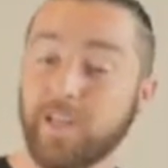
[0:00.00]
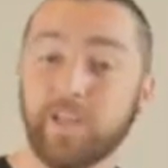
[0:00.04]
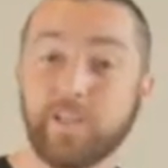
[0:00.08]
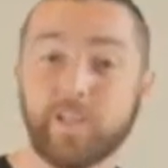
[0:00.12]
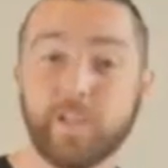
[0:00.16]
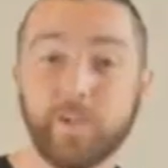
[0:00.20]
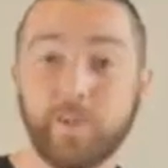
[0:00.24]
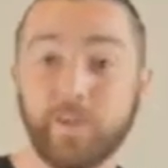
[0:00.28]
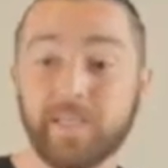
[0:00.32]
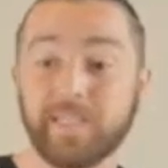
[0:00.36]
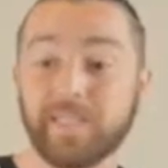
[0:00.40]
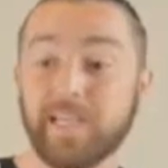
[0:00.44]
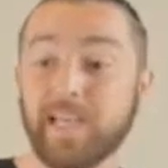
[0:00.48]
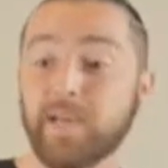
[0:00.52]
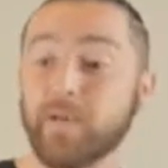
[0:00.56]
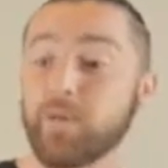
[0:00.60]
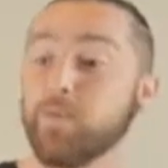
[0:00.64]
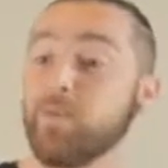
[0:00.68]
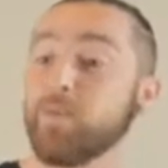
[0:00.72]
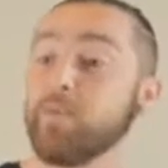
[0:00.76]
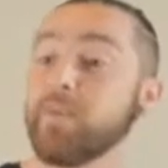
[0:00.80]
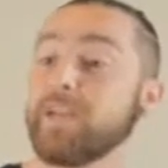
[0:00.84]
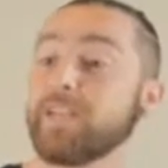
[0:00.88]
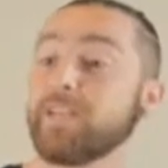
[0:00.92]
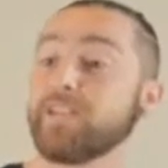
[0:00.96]
So we could say,
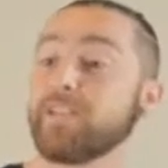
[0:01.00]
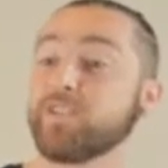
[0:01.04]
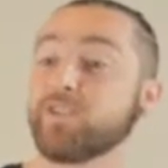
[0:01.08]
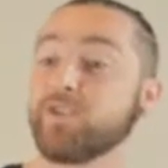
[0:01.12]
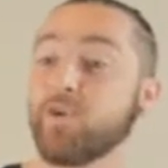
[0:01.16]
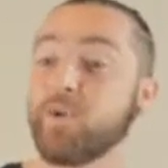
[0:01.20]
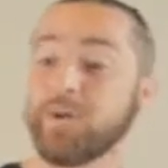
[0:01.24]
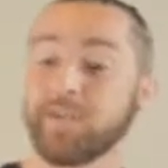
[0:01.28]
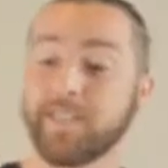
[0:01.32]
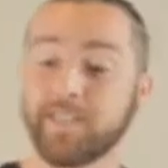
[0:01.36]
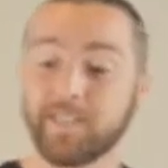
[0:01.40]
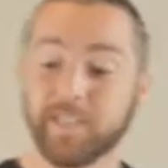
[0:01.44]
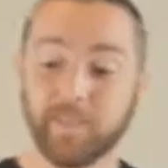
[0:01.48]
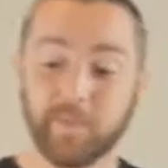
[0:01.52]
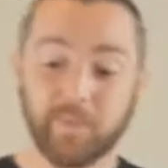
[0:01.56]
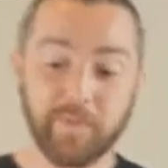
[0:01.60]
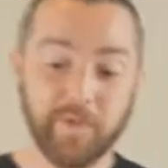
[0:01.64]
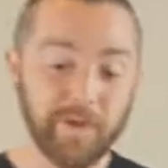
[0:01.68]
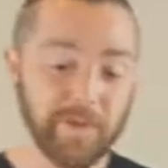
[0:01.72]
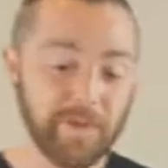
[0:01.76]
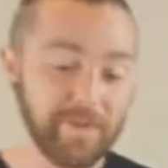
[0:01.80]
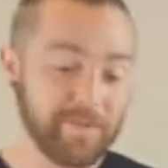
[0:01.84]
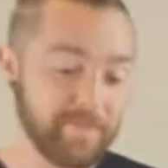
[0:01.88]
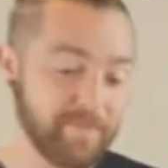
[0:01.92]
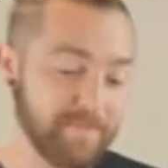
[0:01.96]
we'll make this coin
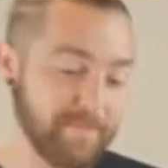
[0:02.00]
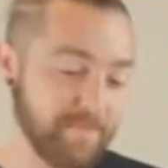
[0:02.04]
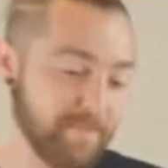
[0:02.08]
disappear.